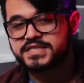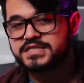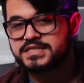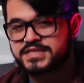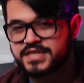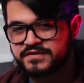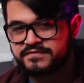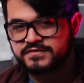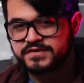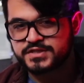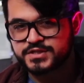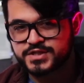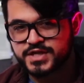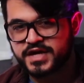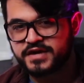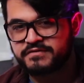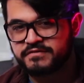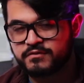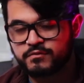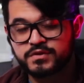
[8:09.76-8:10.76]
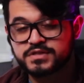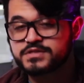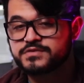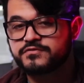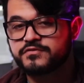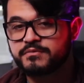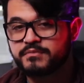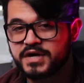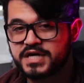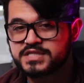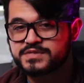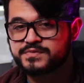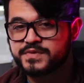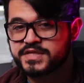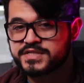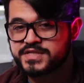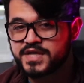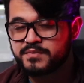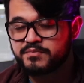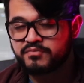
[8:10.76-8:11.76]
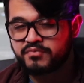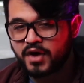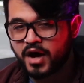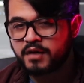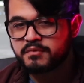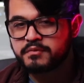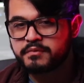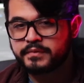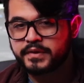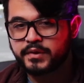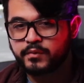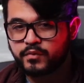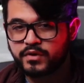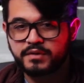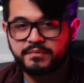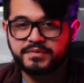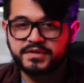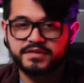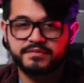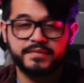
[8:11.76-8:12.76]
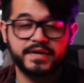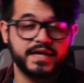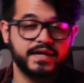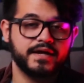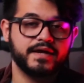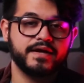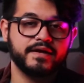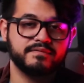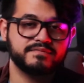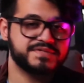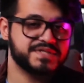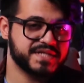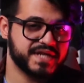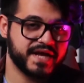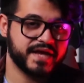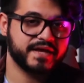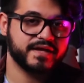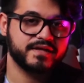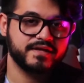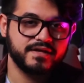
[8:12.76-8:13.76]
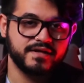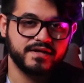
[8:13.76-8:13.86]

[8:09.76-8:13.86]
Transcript: I can safely say if it wasn't for MySpace, I probably wouldn't be the man I am today.